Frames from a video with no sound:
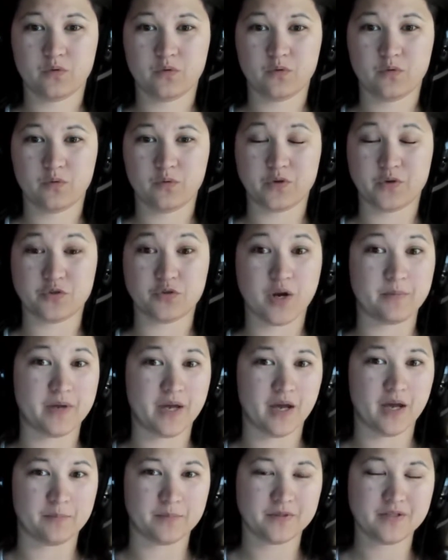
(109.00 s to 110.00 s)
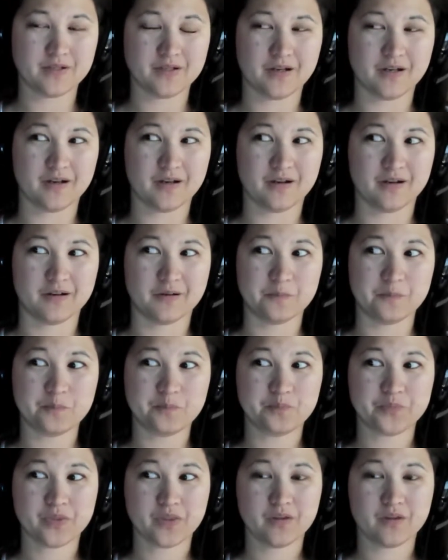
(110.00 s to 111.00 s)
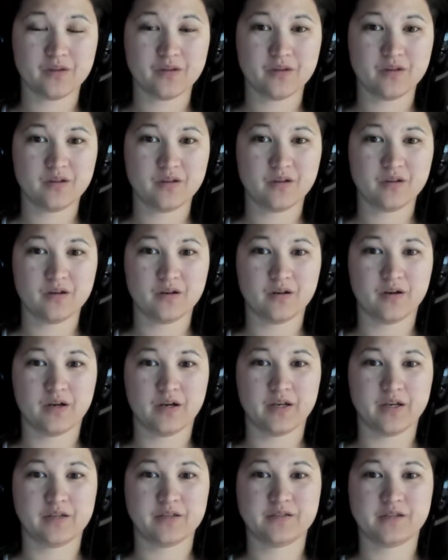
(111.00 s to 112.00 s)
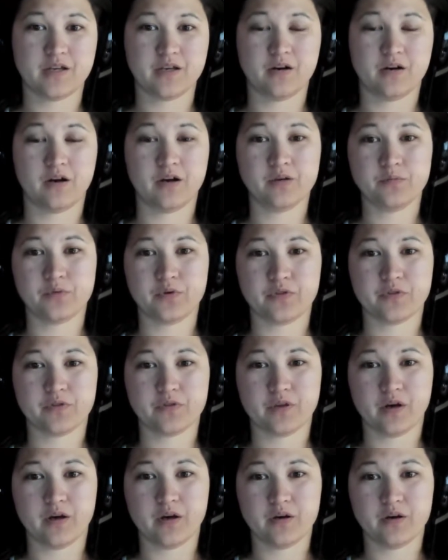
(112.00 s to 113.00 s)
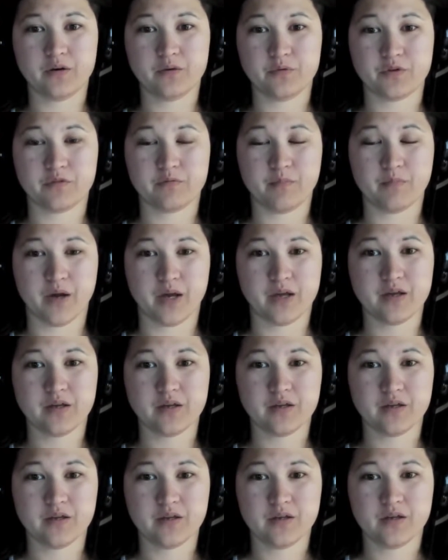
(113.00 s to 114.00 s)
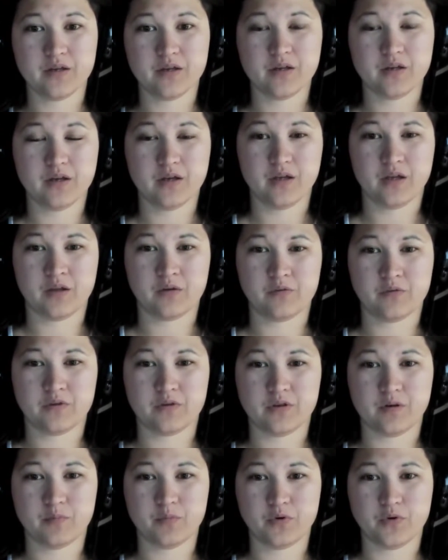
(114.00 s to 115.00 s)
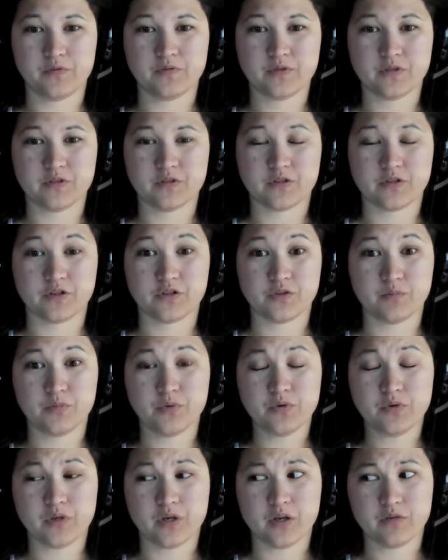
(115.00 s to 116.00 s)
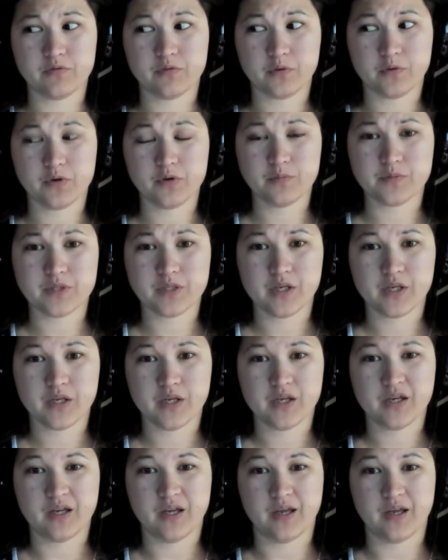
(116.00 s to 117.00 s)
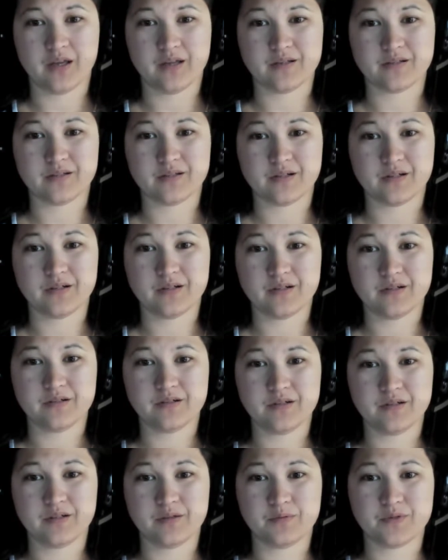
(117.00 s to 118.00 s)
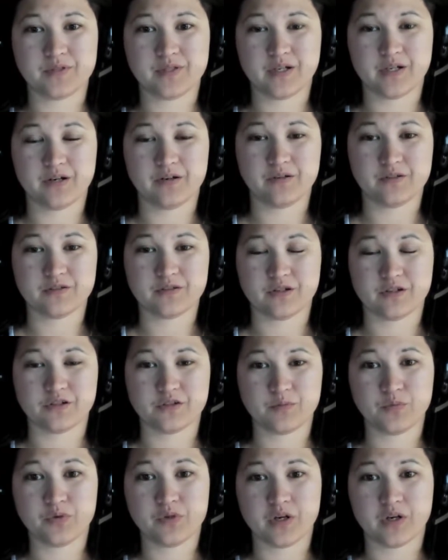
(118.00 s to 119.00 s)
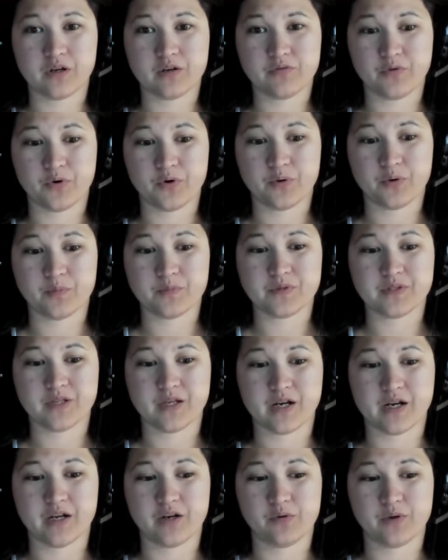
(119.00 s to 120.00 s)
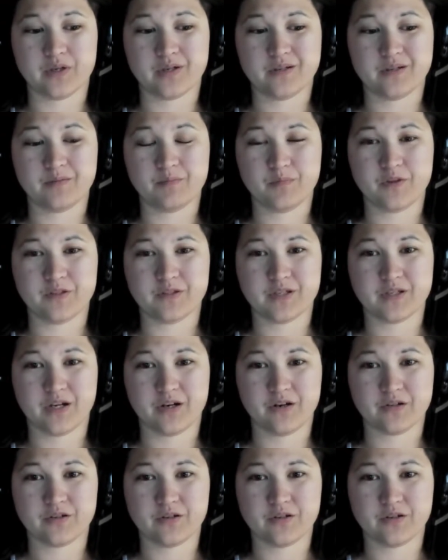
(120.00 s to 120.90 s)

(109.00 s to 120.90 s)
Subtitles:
when drama happened, I stayed on with Mike and moved to the Starship Moonhawk forums. And it was there in the Starship Moonhawk forums that I created this character,